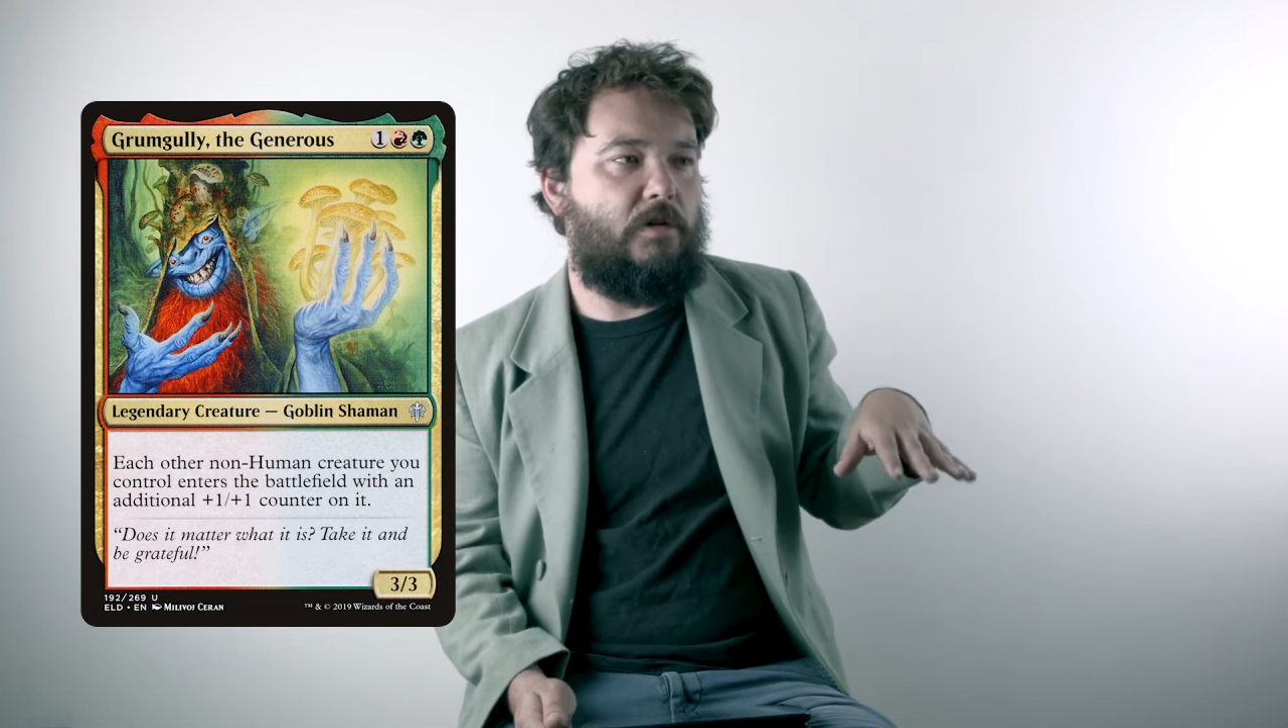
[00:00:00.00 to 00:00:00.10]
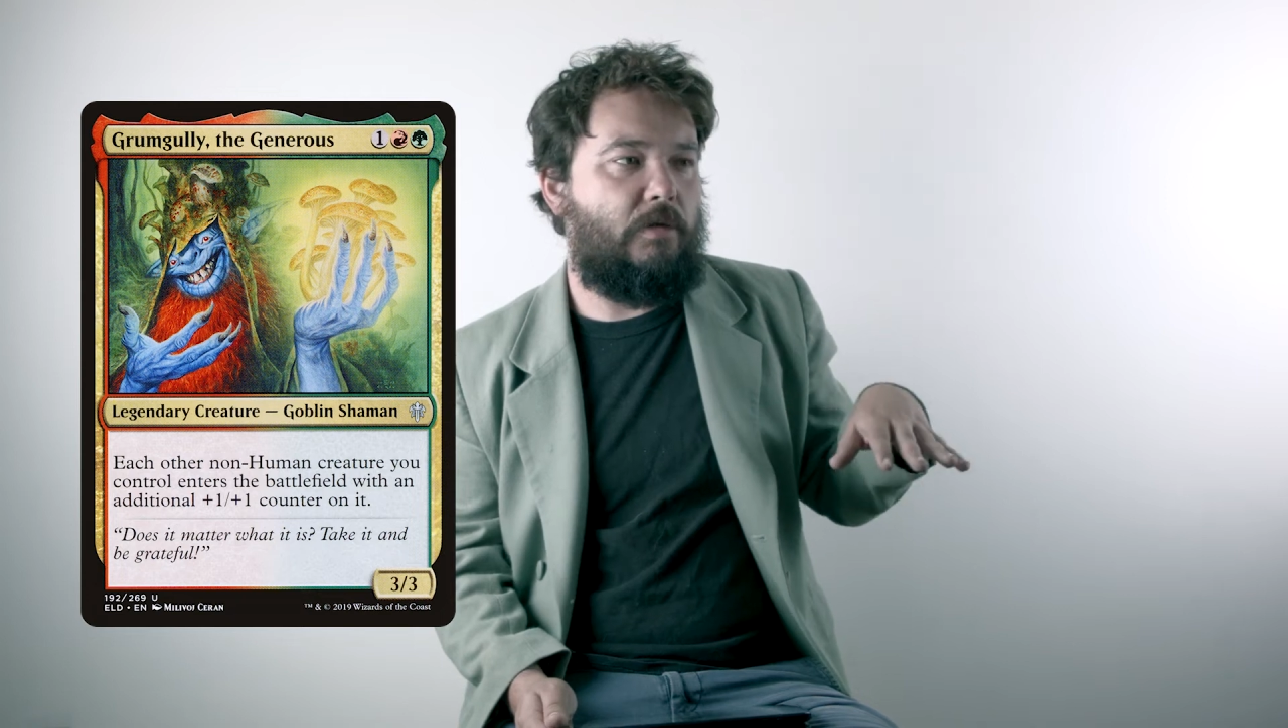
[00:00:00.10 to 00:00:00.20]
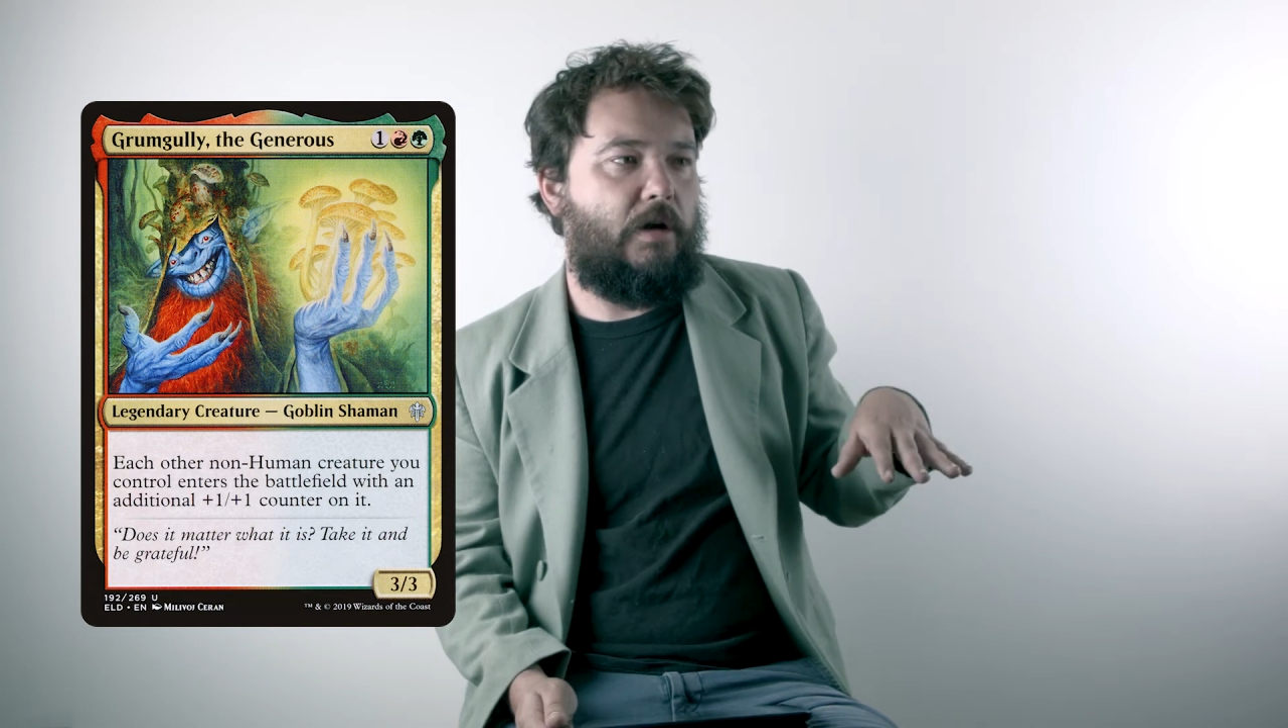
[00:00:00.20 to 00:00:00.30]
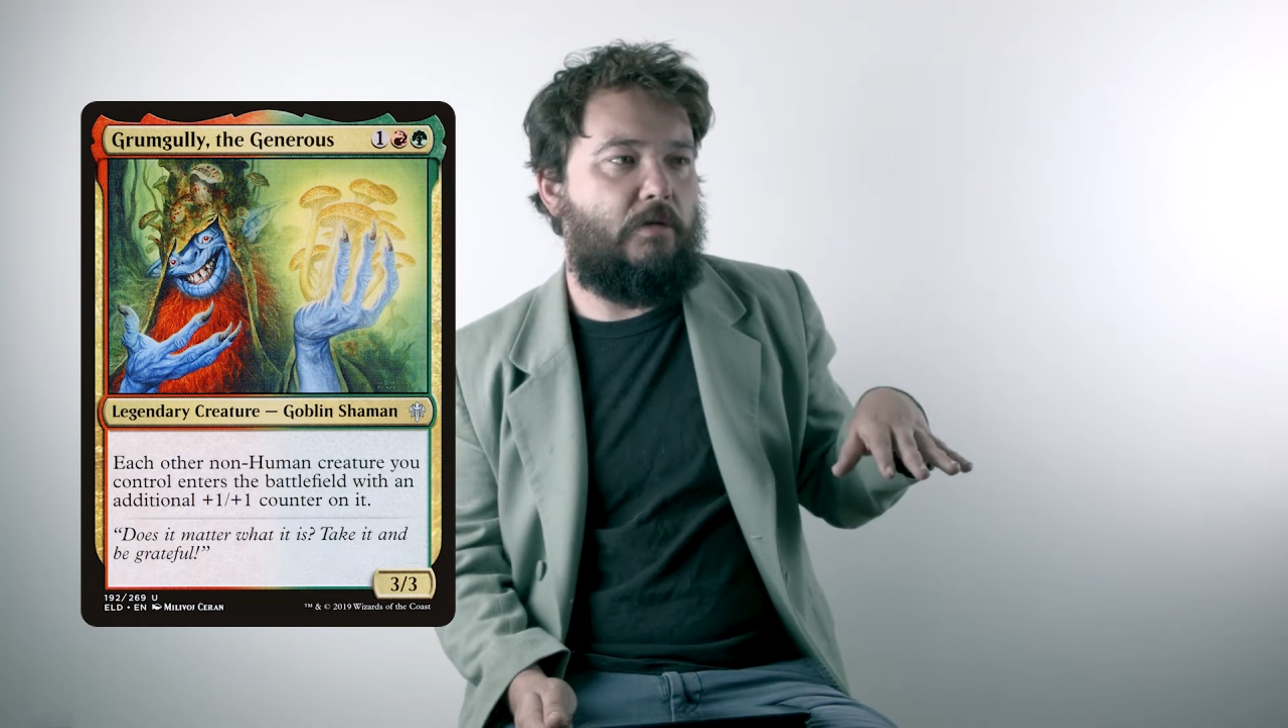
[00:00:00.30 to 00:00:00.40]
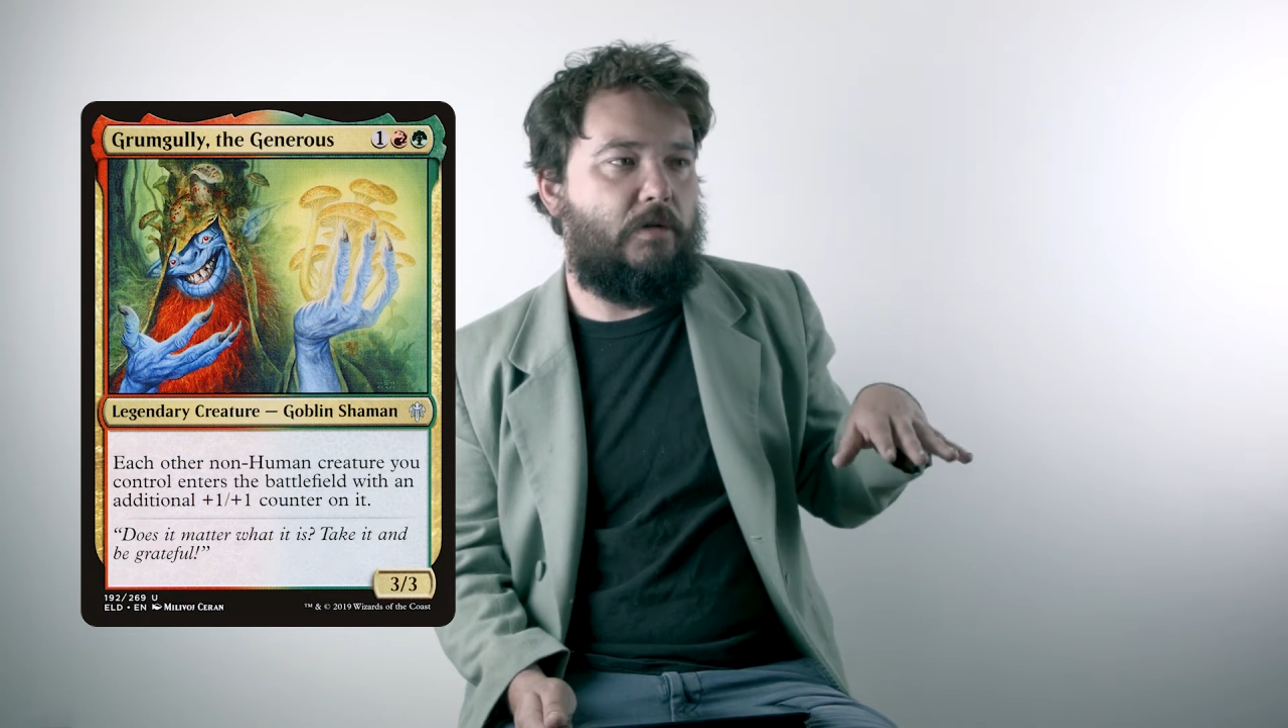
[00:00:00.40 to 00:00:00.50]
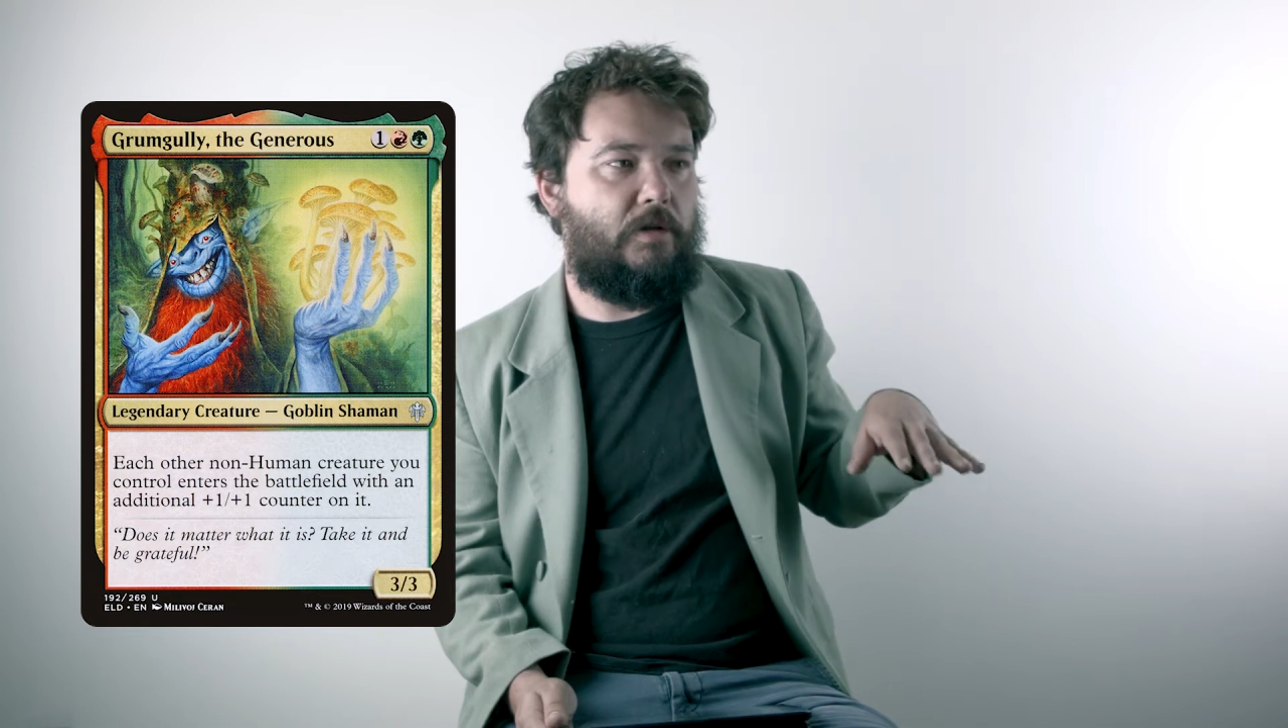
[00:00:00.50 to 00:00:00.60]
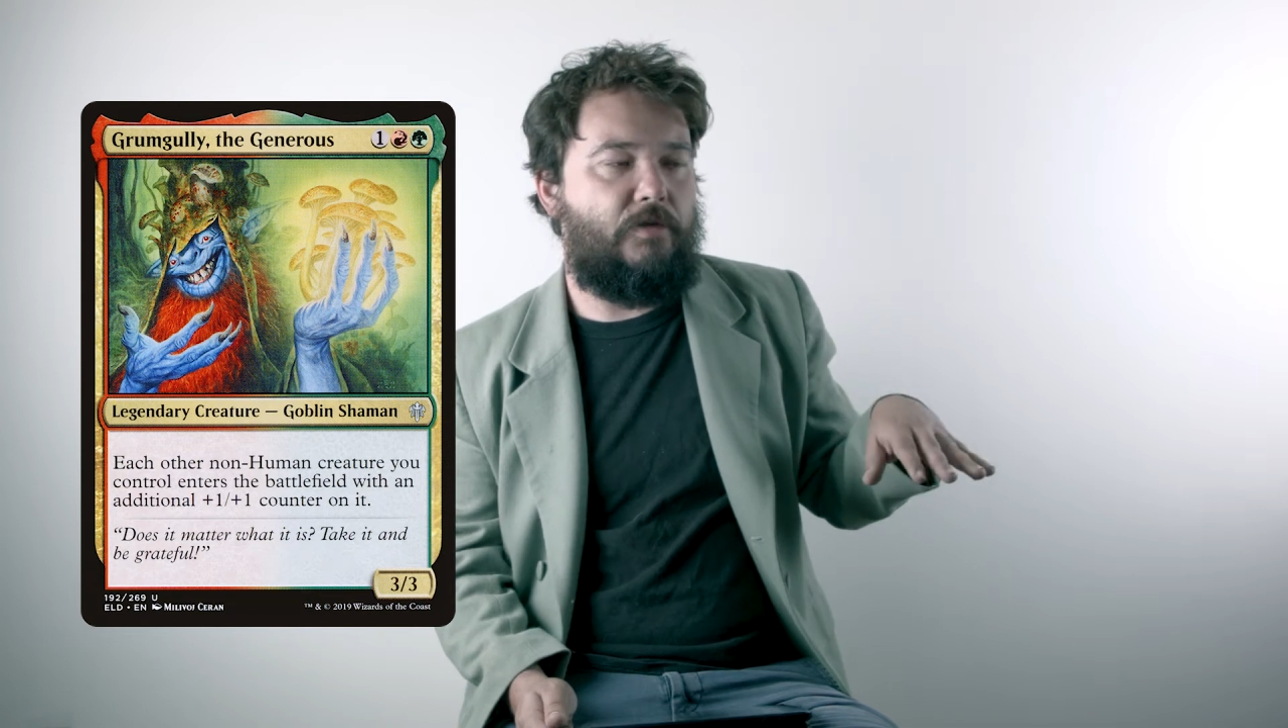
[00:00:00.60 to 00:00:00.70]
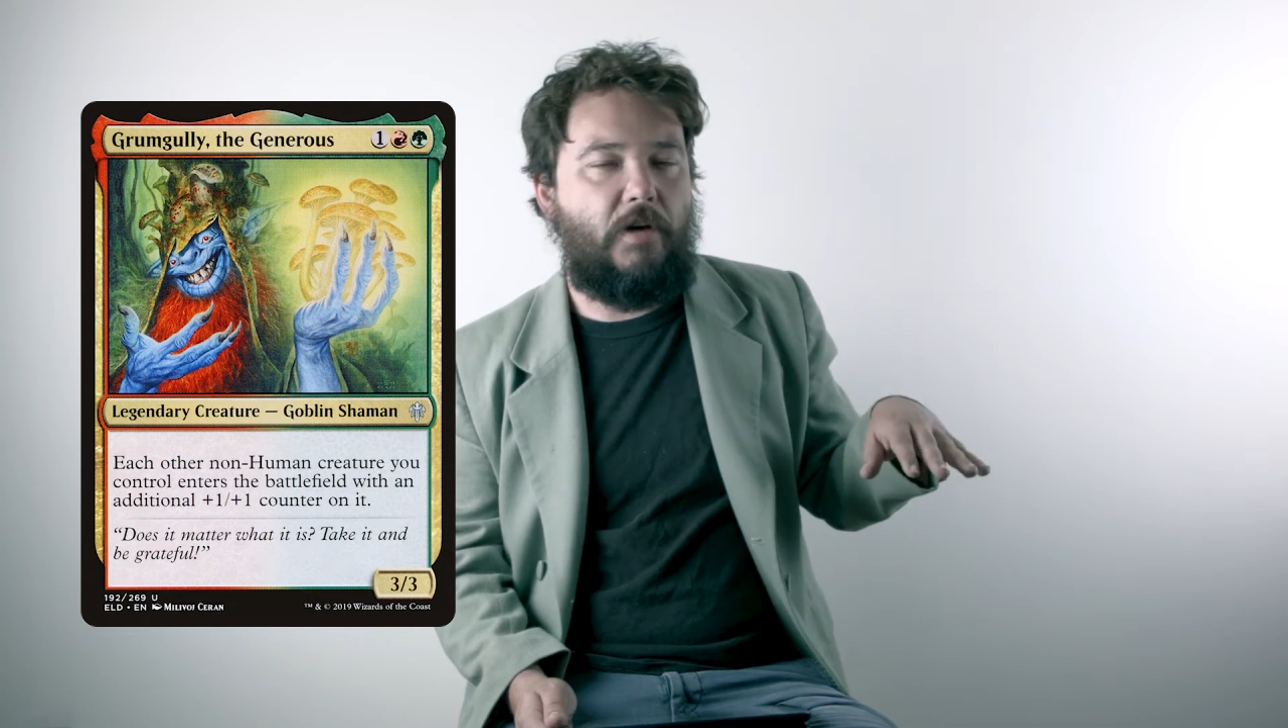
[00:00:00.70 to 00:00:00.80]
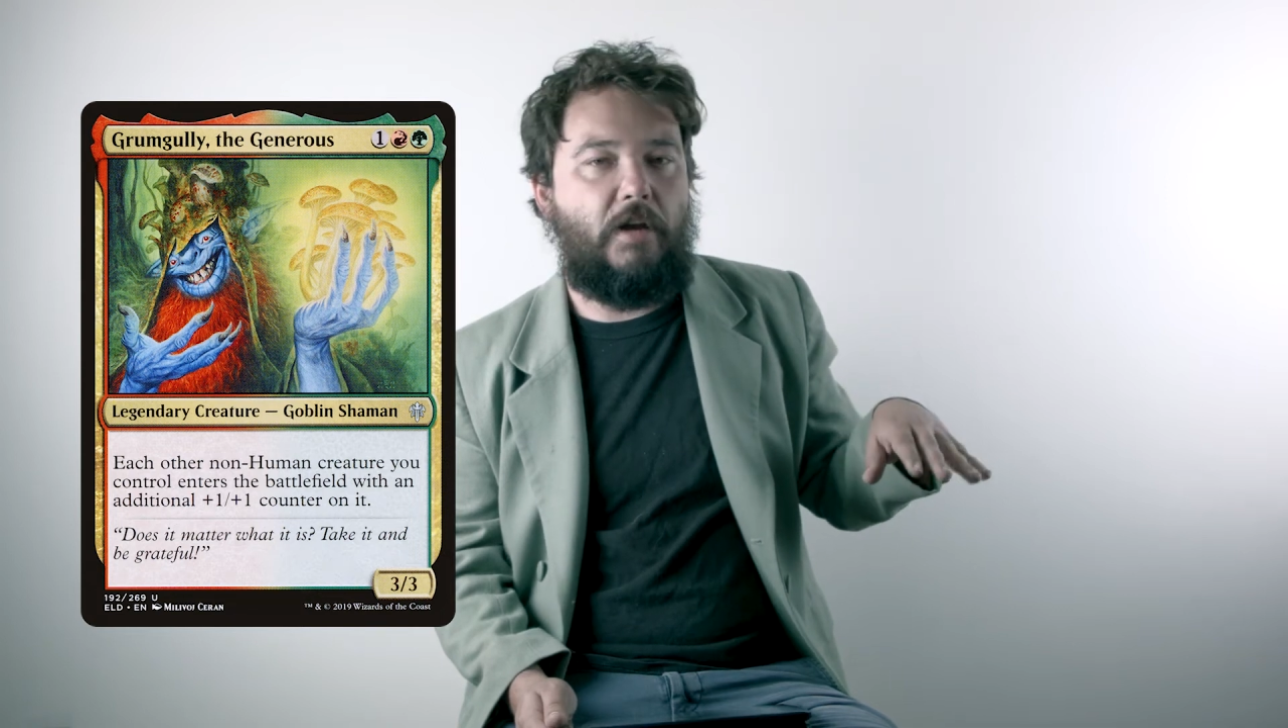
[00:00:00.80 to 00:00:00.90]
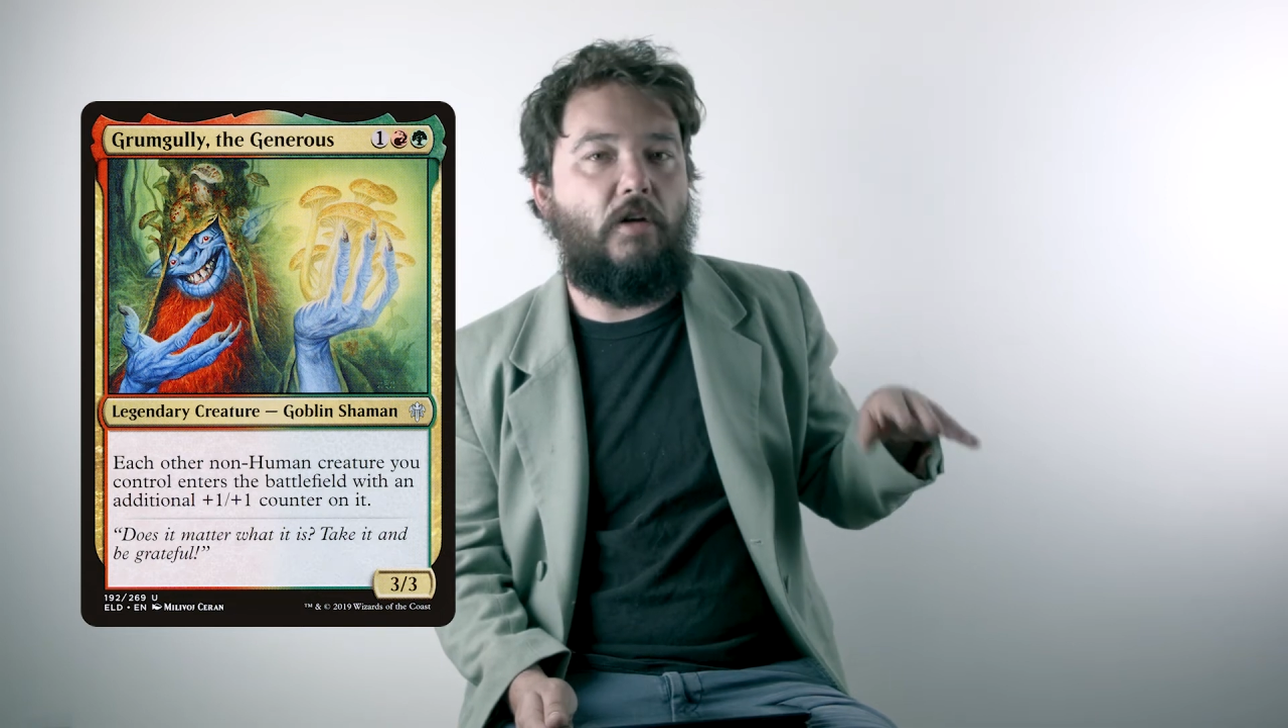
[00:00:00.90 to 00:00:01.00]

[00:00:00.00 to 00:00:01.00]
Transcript: way really to find